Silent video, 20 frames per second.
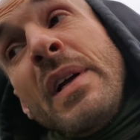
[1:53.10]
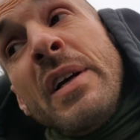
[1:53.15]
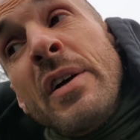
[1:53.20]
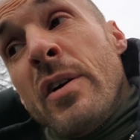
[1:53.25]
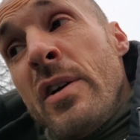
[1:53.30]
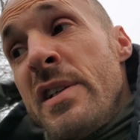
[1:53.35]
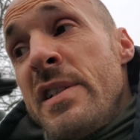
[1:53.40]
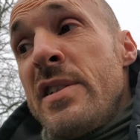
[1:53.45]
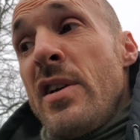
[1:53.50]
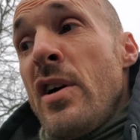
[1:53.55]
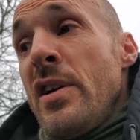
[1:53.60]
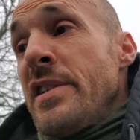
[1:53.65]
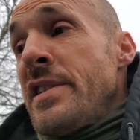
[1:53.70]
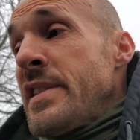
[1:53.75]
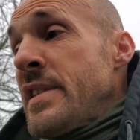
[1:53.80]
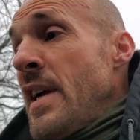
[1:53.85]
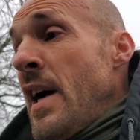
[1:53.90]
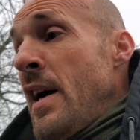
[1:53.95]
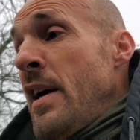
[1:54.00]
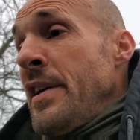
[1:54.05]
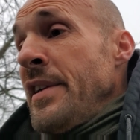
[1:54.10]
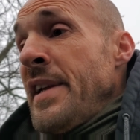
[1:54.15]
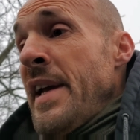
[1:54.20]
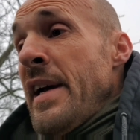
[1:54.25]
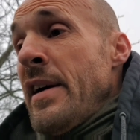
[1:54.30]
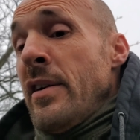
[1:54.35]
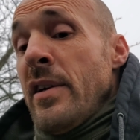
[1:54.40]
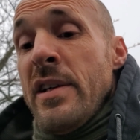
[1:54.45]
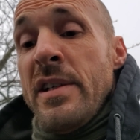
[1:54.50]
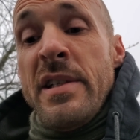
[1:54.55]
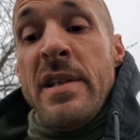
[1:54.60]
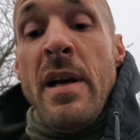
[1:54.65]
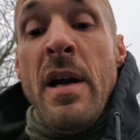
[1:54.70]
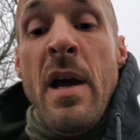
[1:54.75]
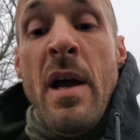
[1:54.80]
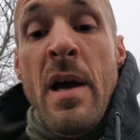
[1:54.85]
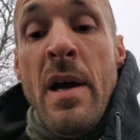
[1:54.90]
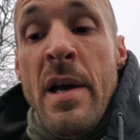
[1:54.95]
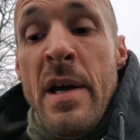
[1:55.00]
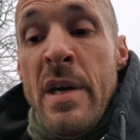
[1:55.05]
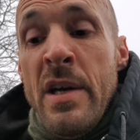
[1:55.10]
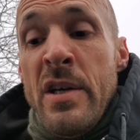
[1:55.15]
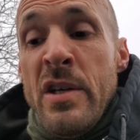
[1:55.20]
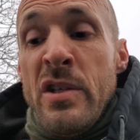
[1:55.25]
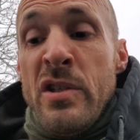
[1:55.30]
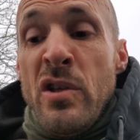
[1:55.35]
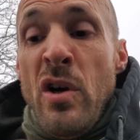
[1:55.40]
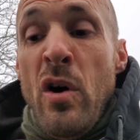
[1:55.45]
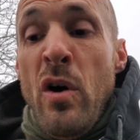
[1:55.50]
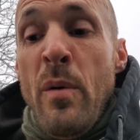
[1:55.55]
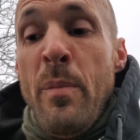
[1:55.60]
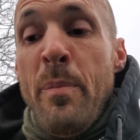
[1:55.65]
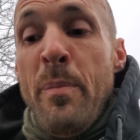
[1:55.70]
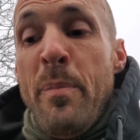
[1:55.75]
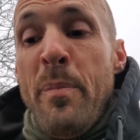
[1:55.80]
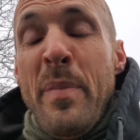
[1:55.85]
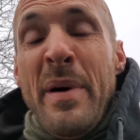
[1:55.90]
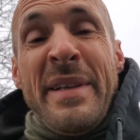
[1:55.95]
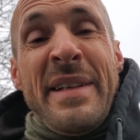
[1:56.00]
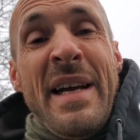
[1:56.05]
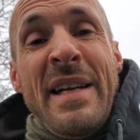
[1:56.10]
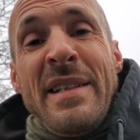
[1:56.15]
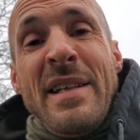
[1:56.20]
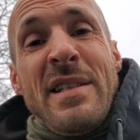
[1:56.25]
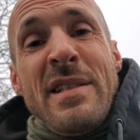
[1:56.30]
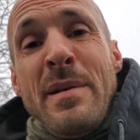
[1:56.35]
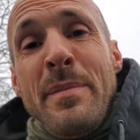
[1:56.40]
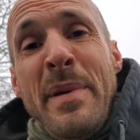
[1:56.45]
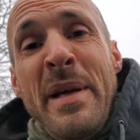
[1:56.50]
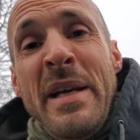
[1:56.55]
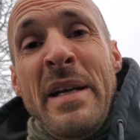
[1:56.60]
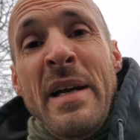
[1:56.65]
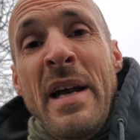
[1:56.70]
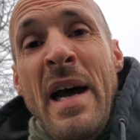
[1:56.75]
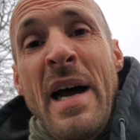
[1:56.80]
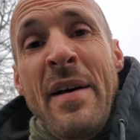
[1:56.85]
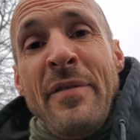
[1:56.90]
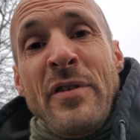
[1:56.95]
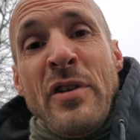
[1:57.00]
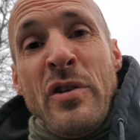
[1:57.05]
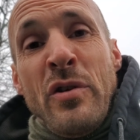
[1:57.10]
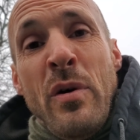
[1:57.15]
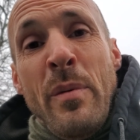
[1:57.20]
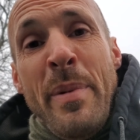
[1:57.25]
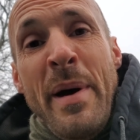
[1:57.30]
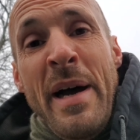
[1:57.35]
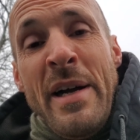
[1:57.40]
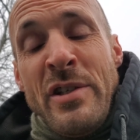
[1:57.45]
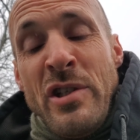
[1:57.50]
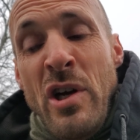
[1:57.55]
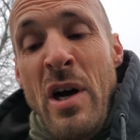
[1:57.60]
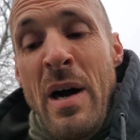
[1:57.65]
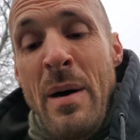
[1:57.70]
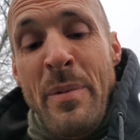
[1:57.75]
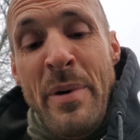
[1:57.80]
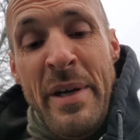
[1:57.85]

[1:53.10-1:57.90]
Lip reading: your assault style nailers. So, but that doesn't mean you have to do a bad job.